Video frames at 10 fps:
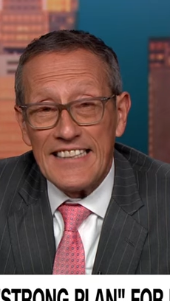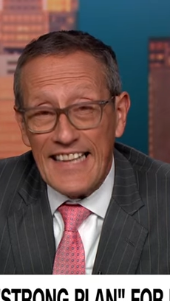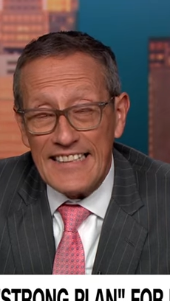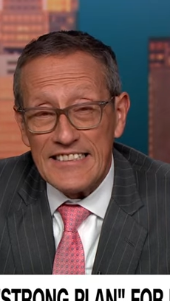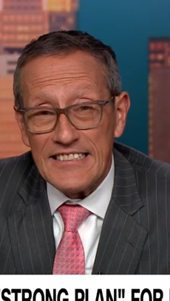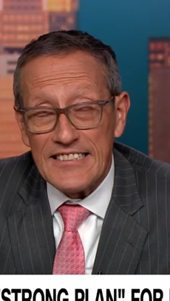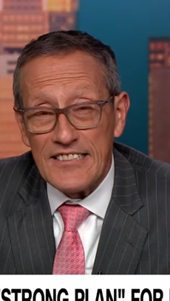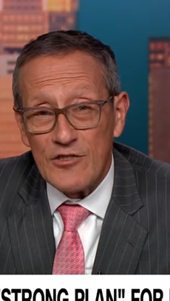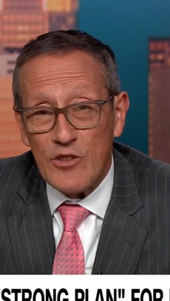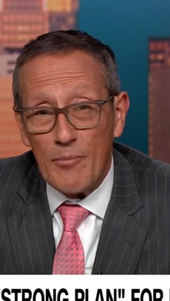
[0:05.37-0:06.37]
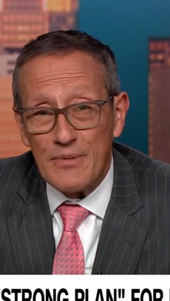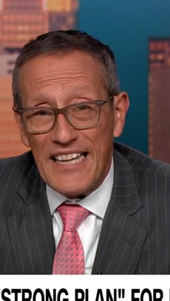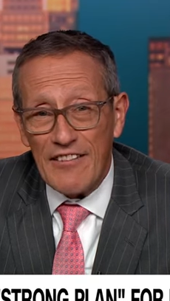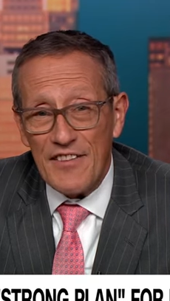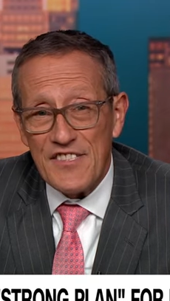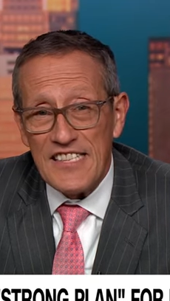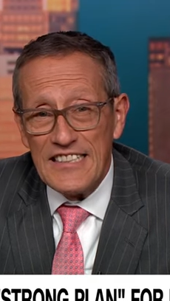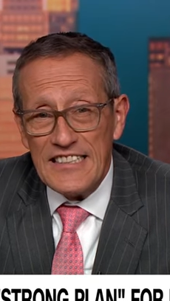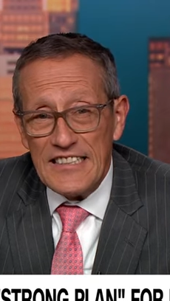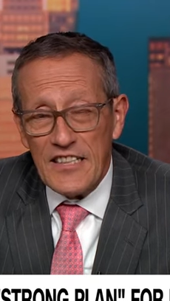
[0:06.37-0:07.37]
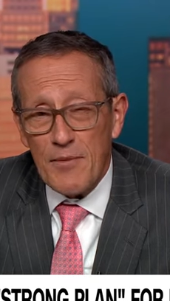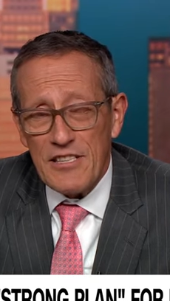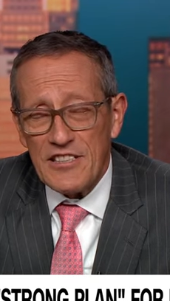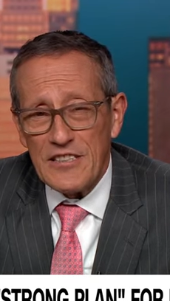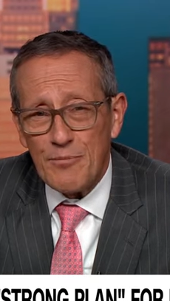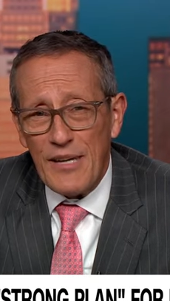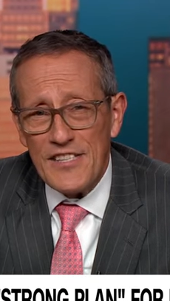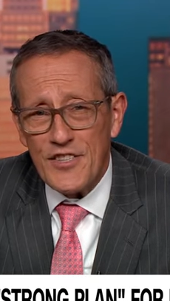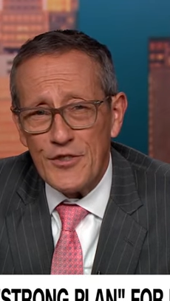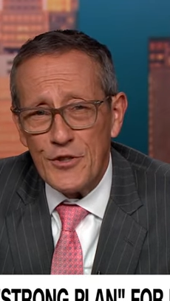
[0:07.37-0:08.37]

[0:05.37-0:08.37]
against the Trump tariffs. The Commission President